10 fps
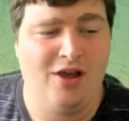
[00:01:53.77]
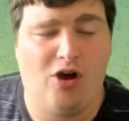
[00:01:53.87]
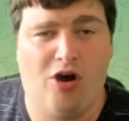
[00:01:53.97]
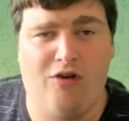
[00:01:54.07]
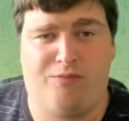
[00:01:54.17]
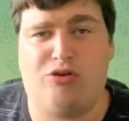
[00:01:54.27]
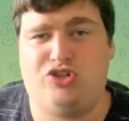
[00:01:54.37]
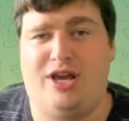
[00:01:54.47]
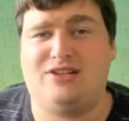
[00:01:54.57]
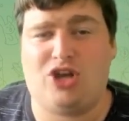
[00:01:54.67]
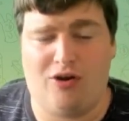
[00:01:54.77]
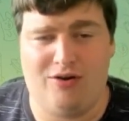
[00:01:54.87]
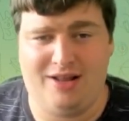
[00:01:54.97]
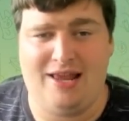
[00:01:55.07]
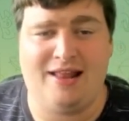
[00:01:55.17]
of projects
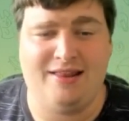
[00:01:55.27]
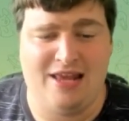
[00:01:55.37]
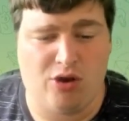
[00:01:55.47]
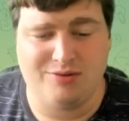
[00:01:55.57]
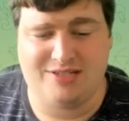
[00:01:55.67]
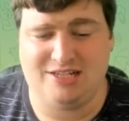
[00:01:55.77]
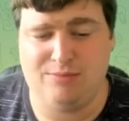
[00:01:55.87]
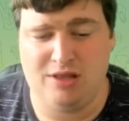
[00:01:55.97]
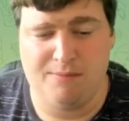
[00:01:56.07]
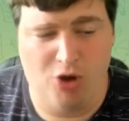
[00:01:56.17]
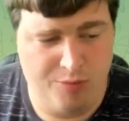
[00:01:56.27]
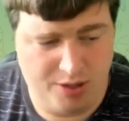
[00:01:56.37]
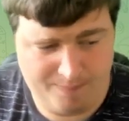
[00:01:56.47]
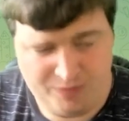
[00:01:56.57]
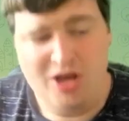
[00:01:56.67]
currently in the ecosystem at the
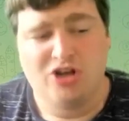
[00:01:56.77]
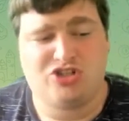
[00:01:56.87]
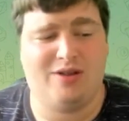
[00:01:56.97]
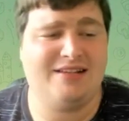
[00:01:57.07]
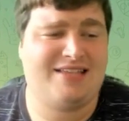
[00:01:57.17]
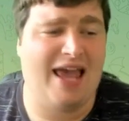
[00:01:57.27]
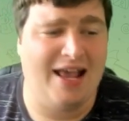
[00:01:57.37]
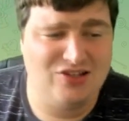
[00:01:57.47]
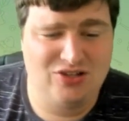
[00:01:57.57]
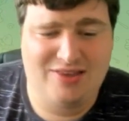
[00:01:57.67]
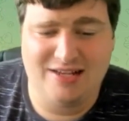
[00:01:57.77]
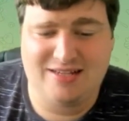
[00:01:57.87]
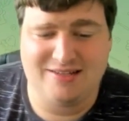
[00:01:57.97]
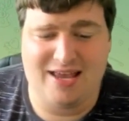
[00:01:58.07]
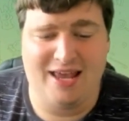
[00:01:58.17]
moment. So let's get into things
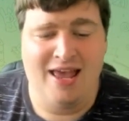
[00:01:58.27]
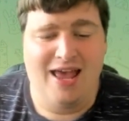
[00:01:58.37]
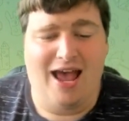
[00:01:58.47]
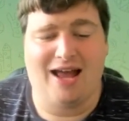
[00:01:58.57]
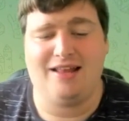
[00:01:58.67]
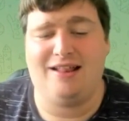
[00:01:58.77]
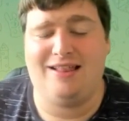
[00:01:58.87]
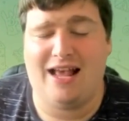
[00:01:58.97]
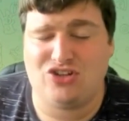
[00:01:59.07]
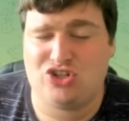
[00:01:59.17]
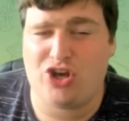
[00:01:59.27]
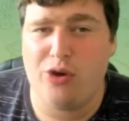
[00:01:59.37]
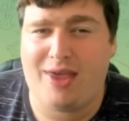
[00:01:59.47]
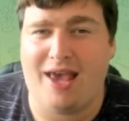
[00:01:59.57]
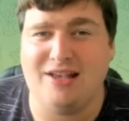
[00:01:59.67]
today, and let's
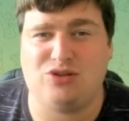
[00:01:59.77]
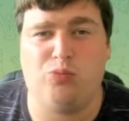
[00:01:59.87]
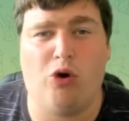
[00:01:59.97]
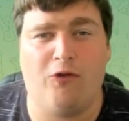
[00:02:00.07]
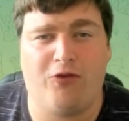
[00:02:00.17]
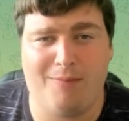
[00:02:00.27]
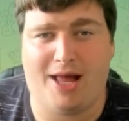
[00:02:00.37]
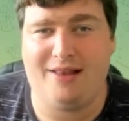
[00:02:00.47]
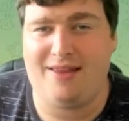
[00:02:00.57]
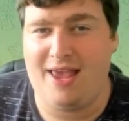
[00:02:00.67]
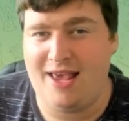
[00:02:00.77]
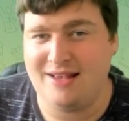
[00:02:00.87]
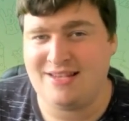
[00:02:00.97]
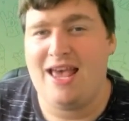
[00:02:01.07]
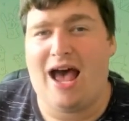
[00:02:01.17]
showcase what Farmlandia
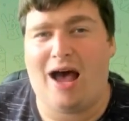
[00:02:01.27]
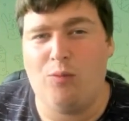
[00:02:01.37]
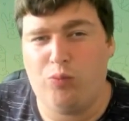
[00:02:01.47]
is and